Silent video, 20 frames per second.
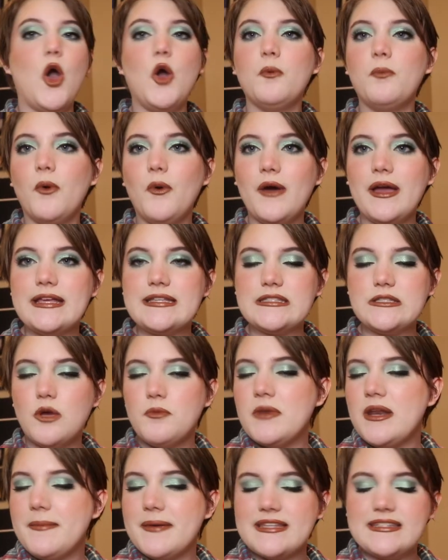oh boy, so
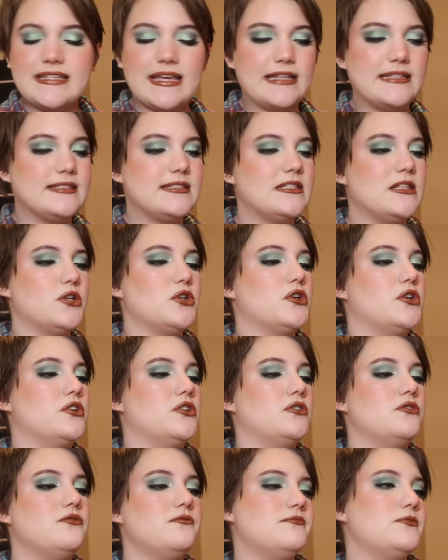many biscuits. They're
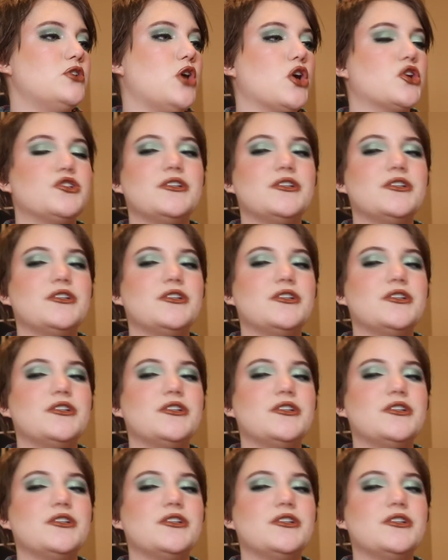dog